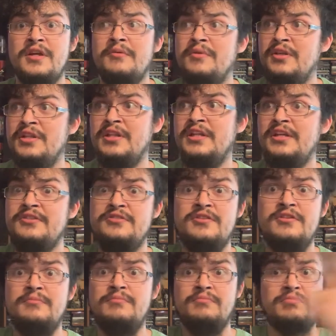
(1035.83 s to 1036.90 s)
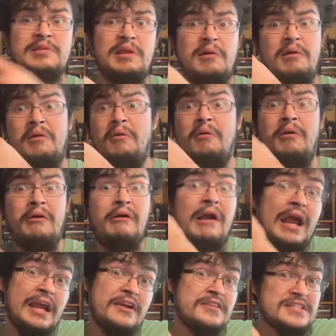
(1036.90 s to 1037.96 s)
I'm going to link to them
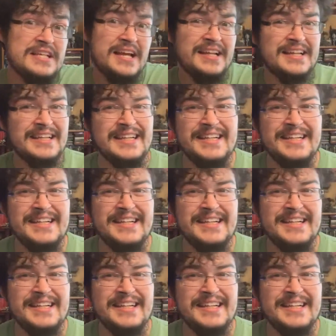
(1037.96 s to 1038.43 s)
right here on the side.